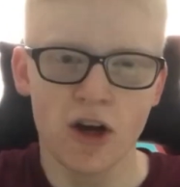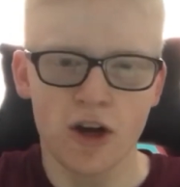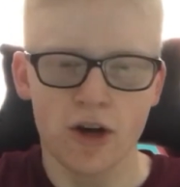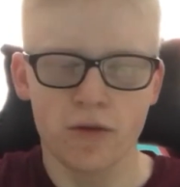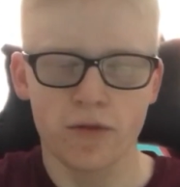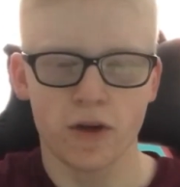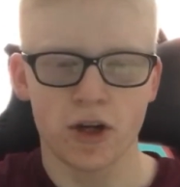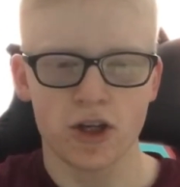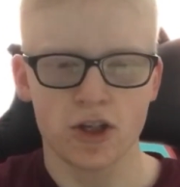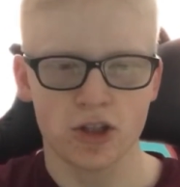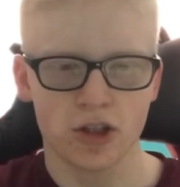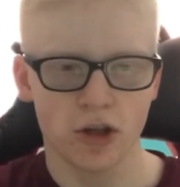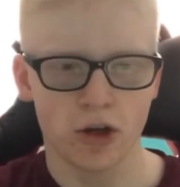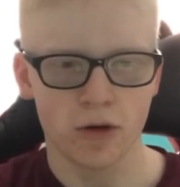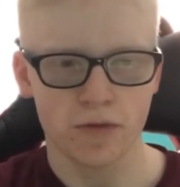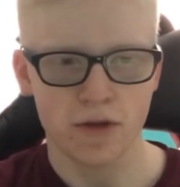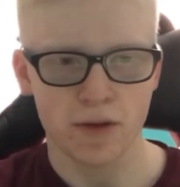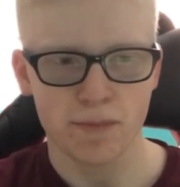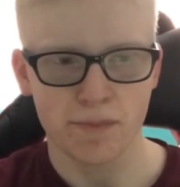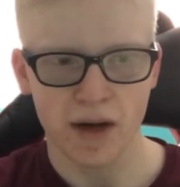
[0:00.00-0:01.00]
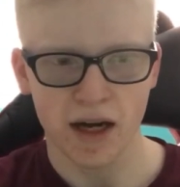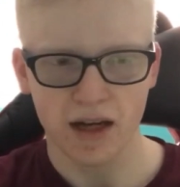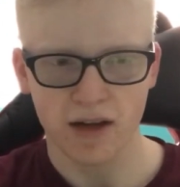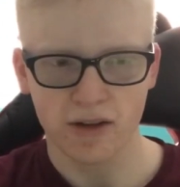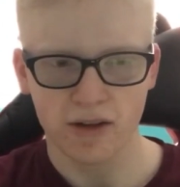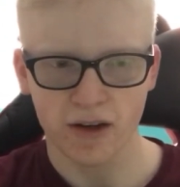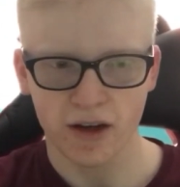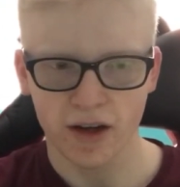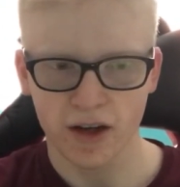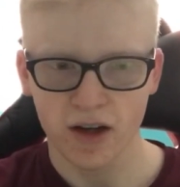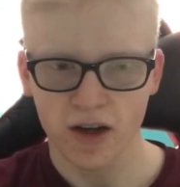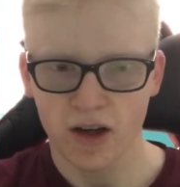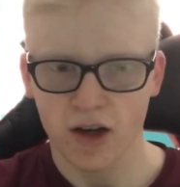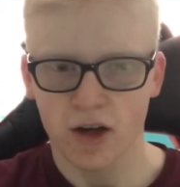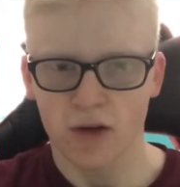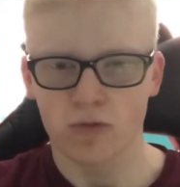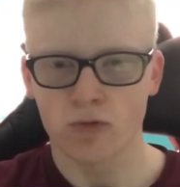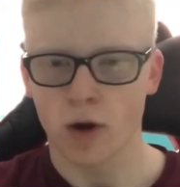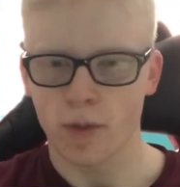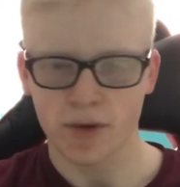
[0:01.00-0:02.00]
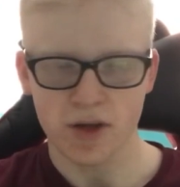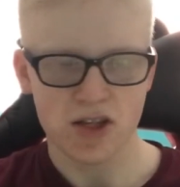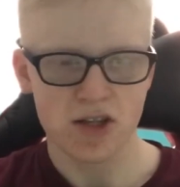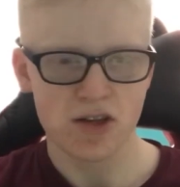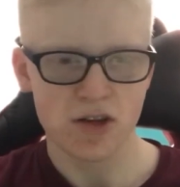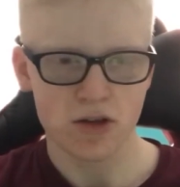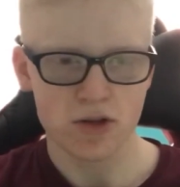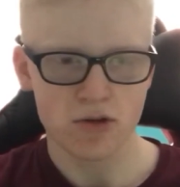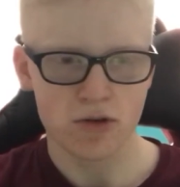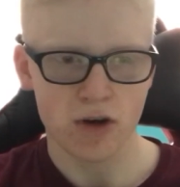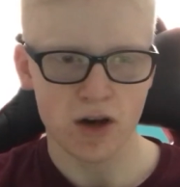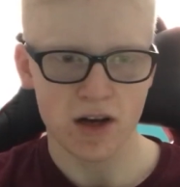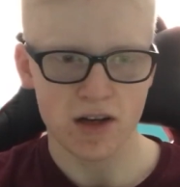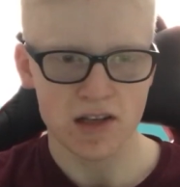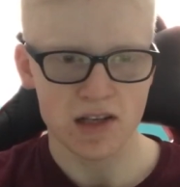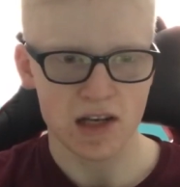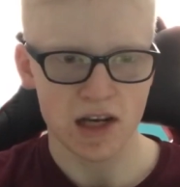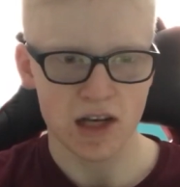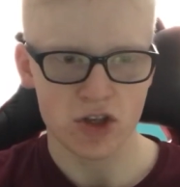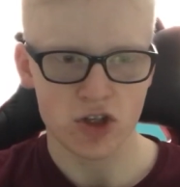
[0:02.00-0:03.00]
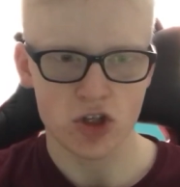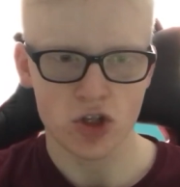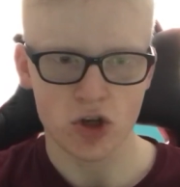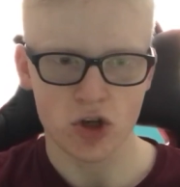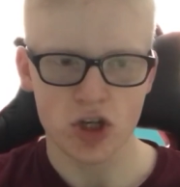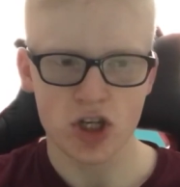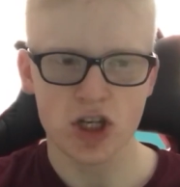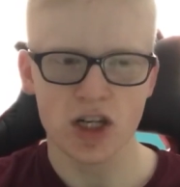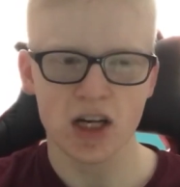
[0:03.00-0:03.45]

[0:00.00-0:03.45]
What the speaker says: finishing off the back line. Robert Snodgrass and Josh